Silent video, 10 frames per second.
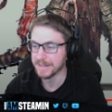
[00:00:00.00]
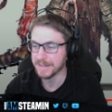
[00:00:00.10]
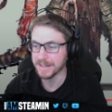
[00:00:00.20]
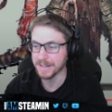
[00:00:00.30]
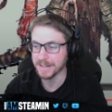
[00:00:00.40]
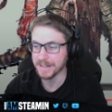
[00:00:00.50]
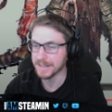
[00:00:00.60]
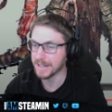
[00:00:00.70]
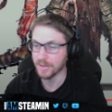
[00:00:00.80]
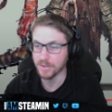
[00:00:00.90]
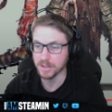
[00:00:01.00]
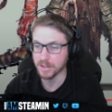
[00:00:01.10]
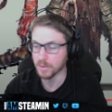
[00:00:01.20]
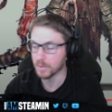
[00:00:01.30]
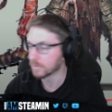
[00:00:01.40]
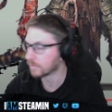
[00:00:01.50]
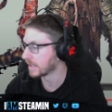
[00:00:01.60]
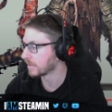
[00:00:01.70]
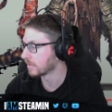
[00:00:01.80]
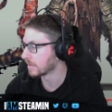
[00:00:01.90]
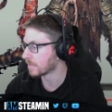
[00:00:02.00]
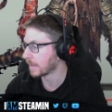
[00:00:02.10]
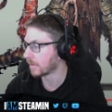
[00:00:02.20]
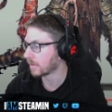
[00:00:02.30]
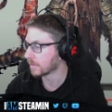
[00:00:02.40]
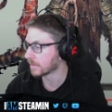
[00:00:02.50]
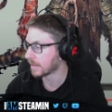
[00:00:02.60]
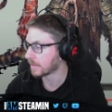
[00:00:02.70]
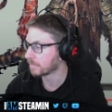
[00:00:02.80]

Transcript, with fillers: Uh, yeah, really cool. Raid do this well all the time.